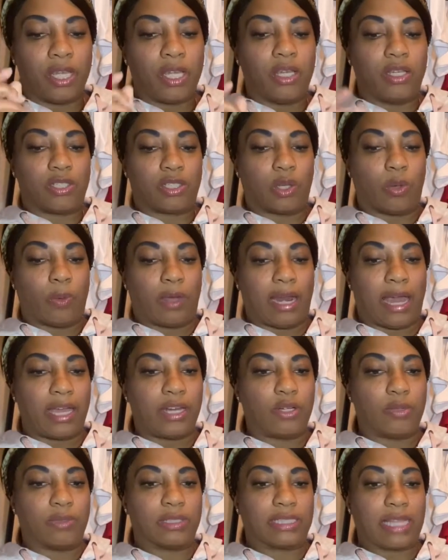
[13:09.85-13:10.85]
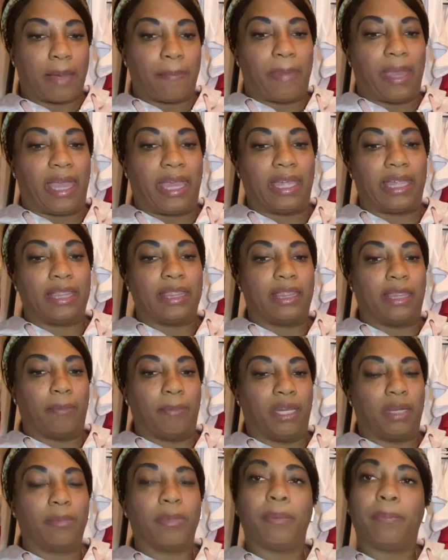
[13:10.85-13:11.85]
So what I do is I pay the
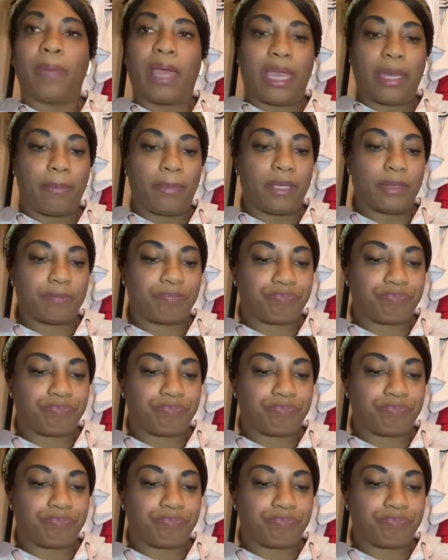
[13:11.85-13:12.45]
minimum payment